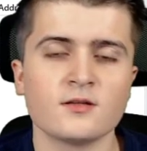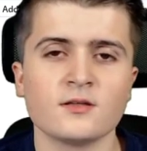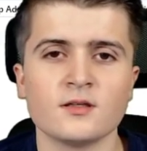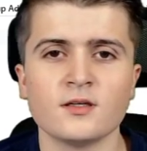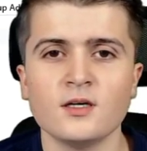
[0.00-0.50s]

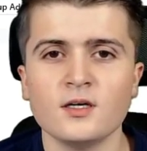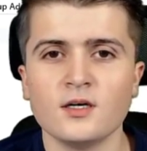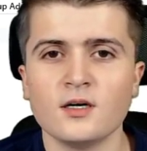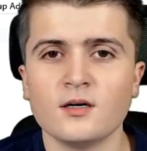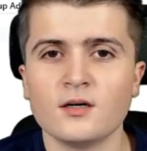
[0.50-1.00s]
the
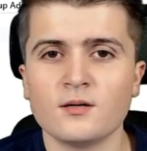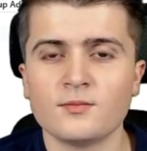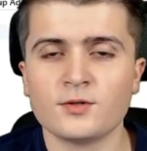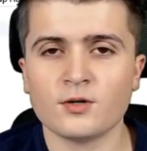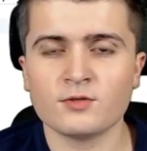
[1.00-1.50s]

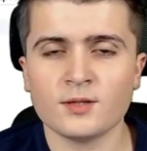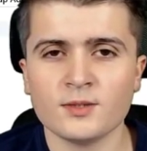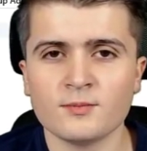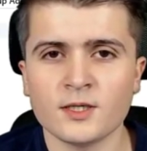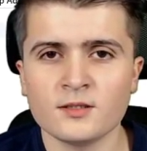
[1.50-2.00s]

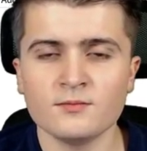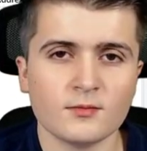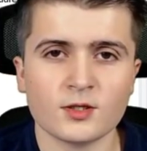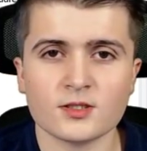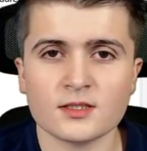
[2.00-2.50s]
programming button,
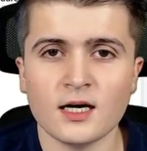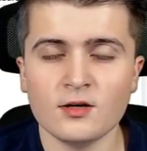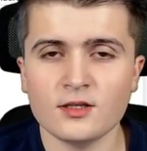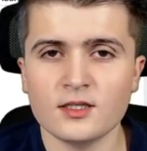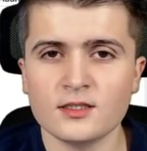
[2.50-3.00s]
because
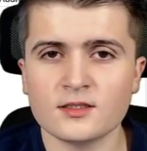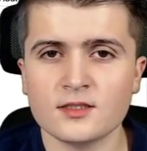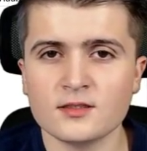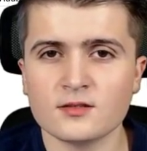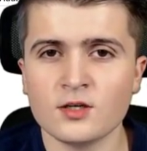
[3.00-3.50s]
now the
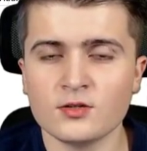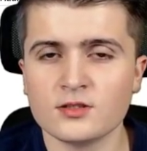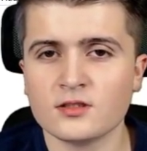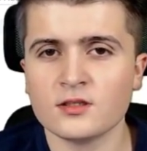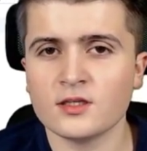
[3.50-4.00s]
ETS6
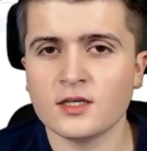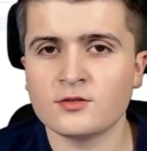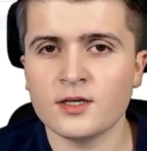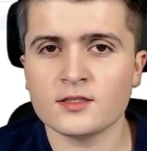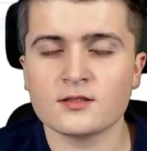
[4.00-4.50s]
knows the
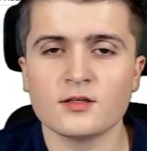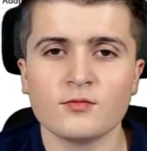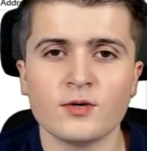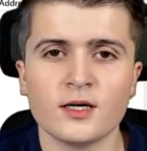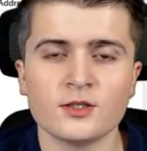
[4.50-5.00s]
address
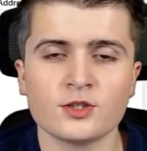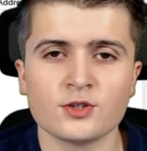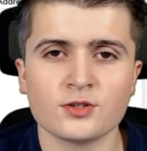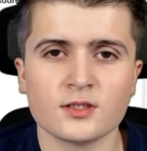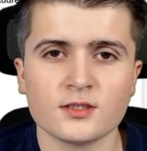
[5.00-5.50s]
where it
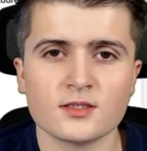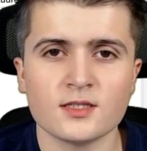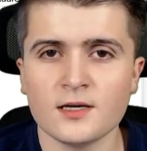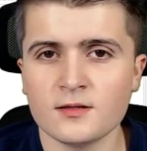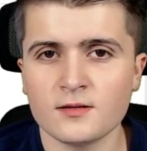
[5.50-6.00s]
should
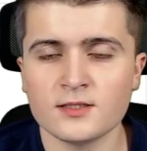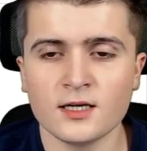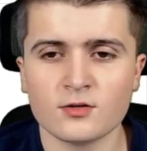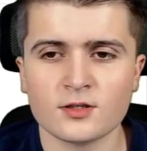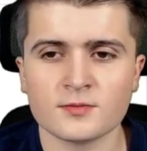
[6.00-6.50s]
send the
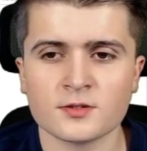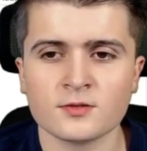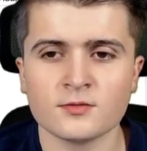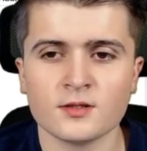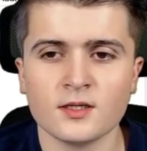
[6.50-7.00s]
telegrams
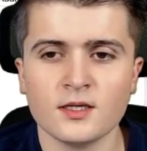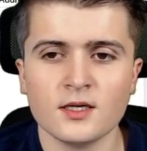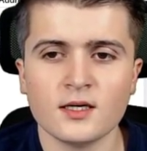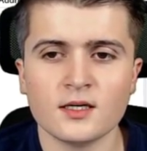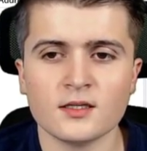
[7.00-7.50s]
to.
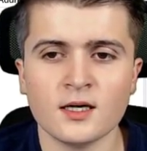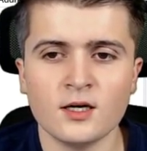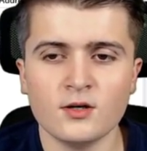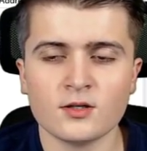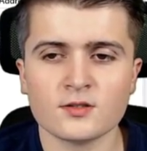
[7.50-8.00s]
And
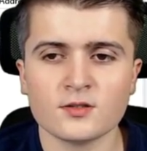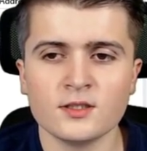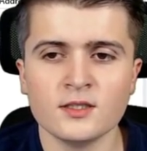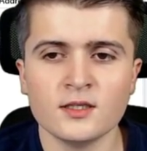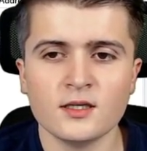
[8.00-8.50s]
now also
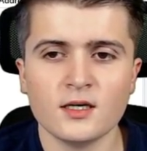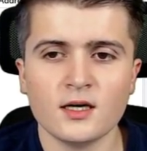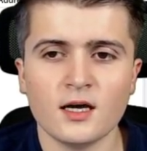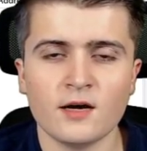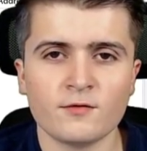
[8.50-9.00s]
here,
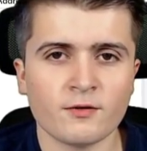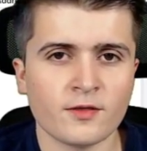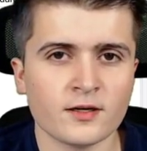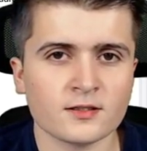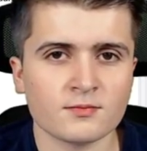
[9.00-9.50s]

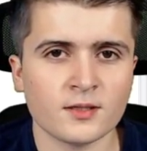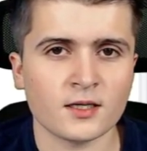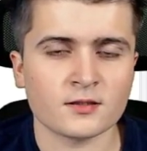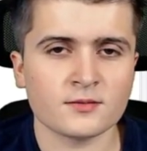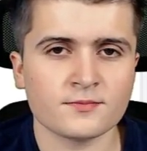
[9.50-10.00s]
everything is
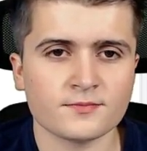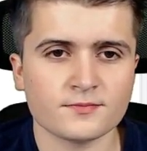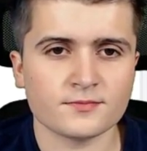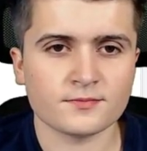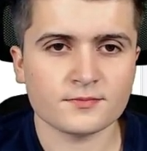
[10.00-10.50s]
marked.
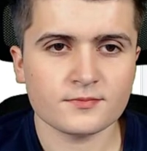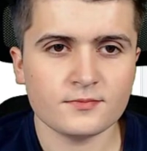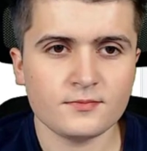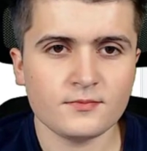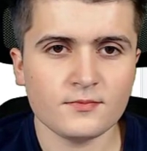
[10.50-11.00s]

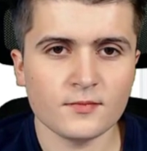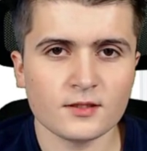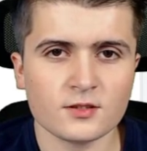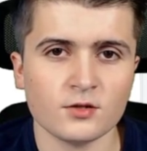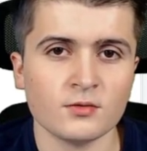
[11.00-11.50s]

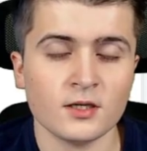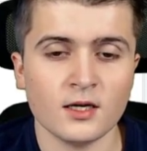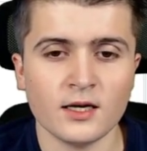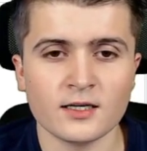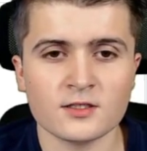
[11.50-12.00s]
So
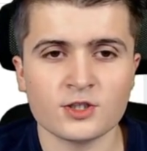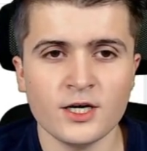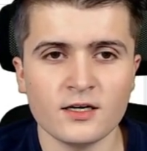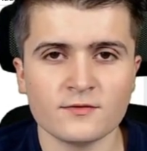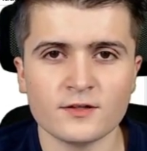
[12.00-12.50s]
let us
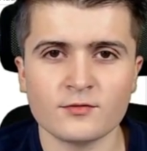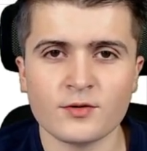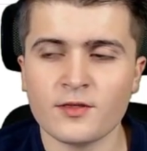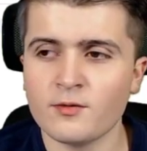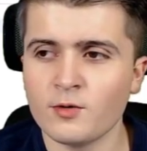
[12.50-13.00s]
check if
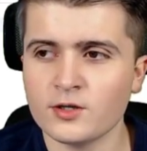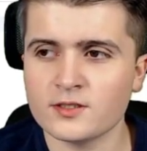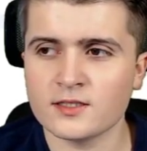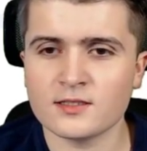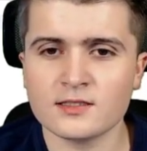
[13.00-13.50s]
everything works as